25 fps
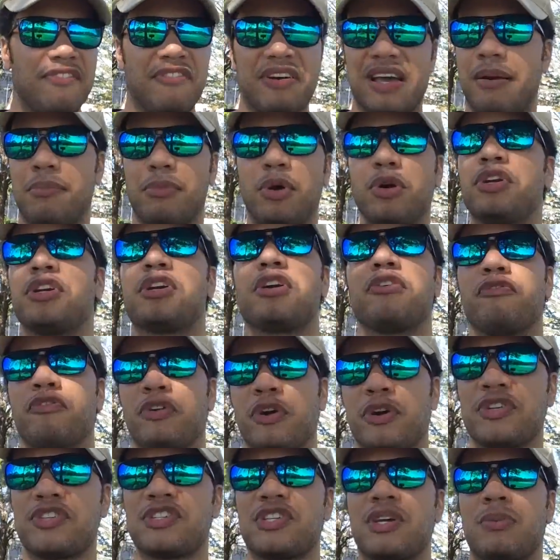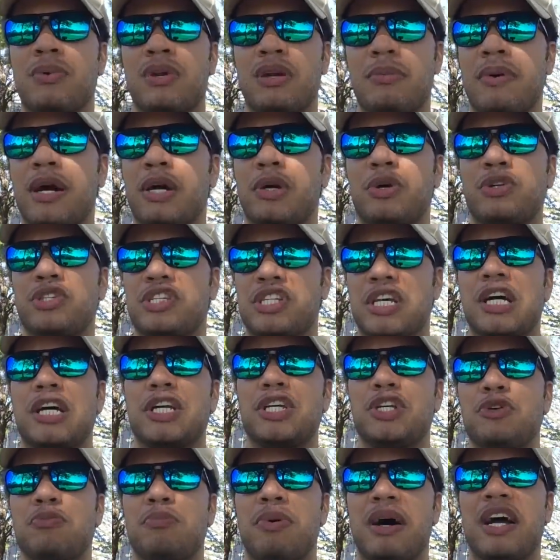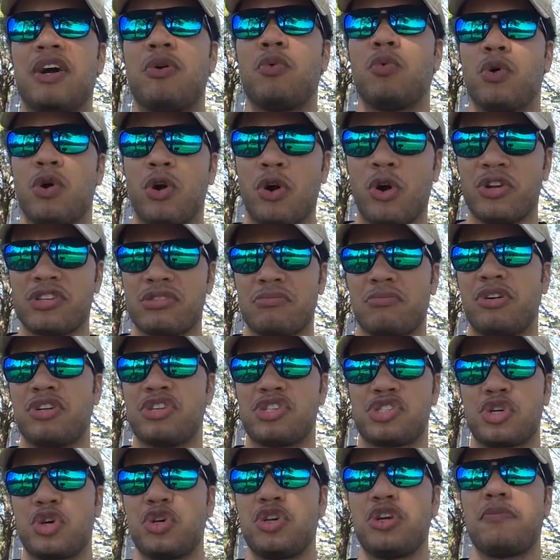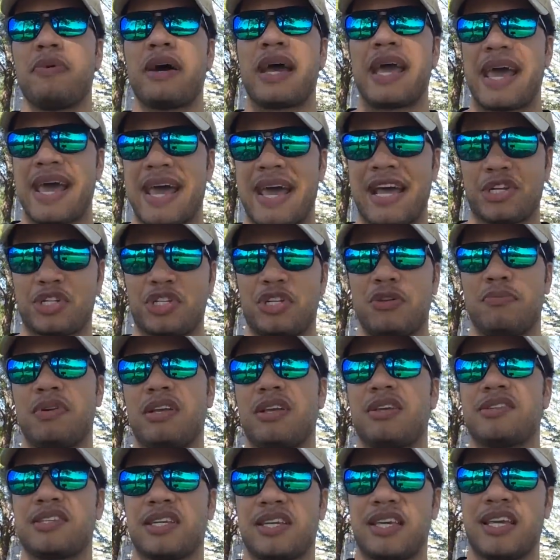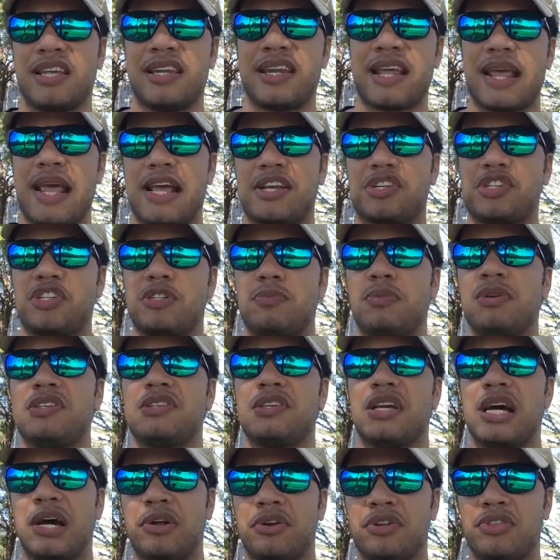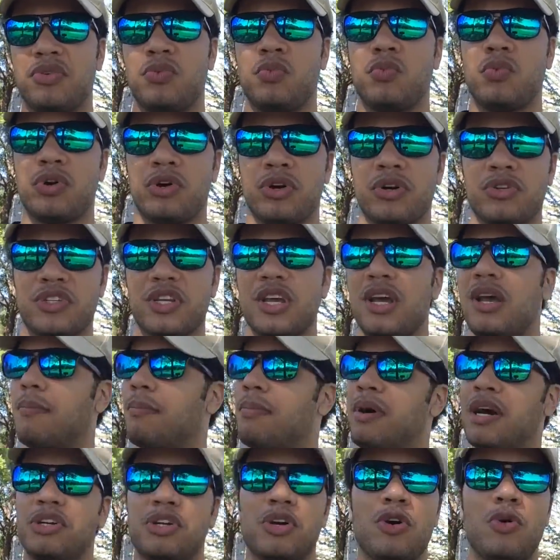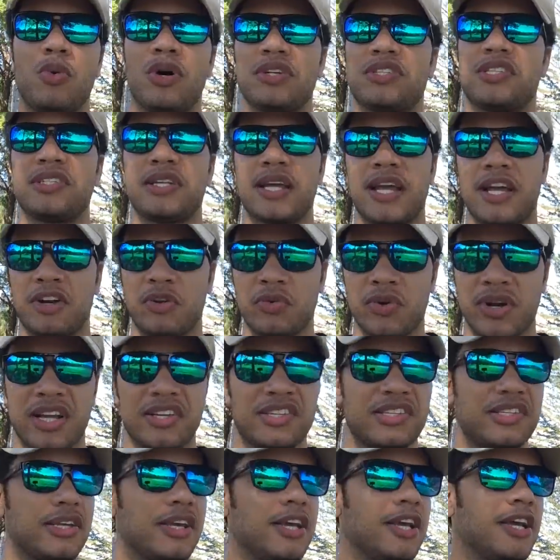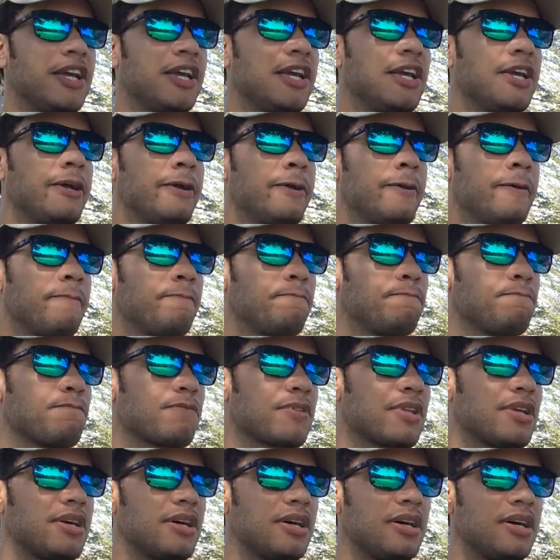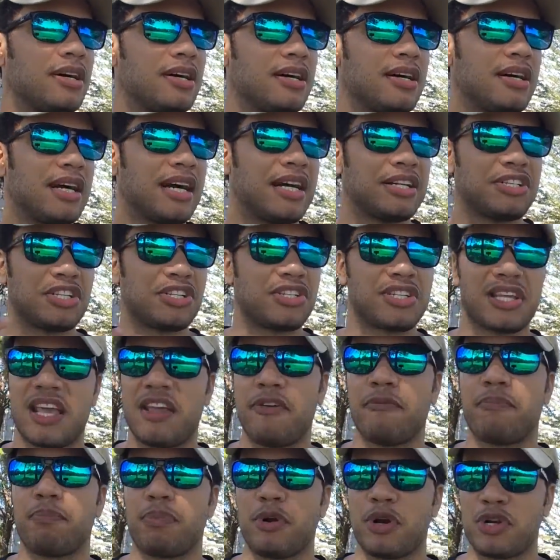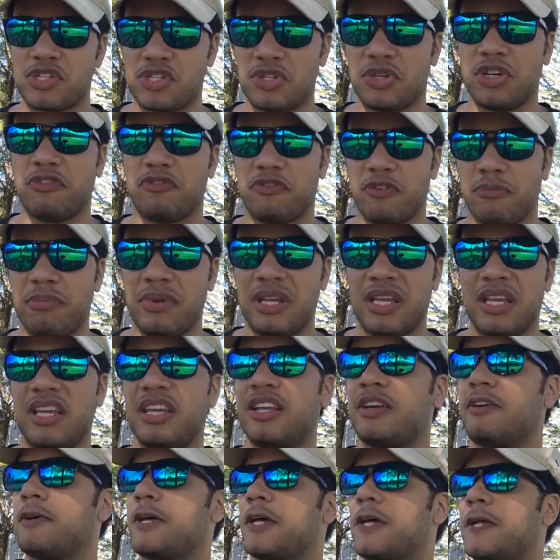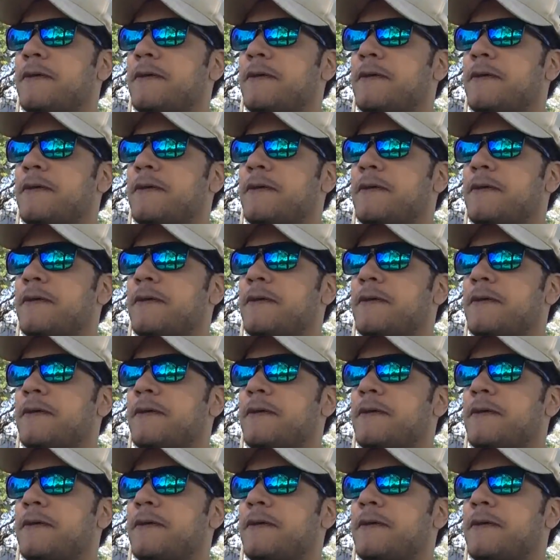if I am going to convert someone, I'm not going to tell you by words, I'm going to show you by action, because again, action speaks louder than words, but I don't want to digress. I'm just saying, personally for me,